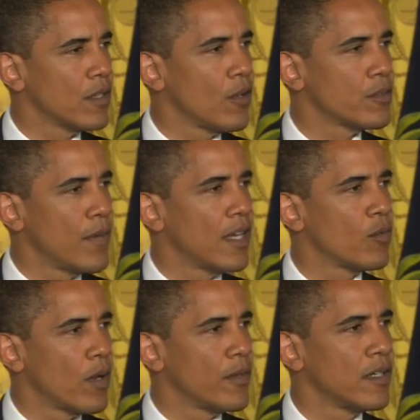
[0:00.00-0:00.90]
to those men
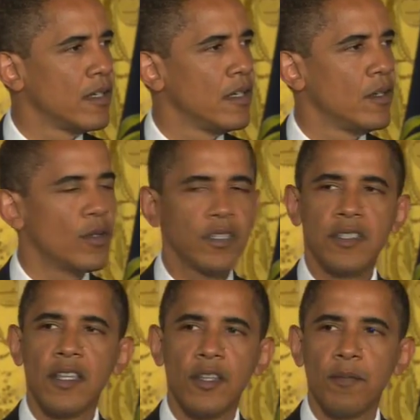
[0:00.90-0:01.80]
and women who
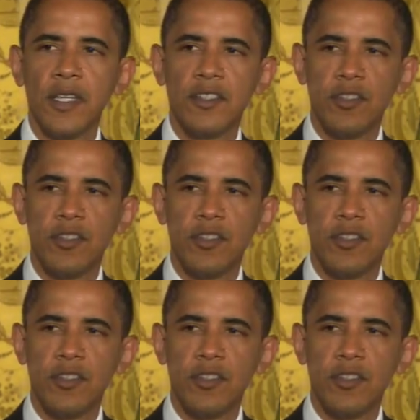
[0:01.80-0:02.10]
continue to be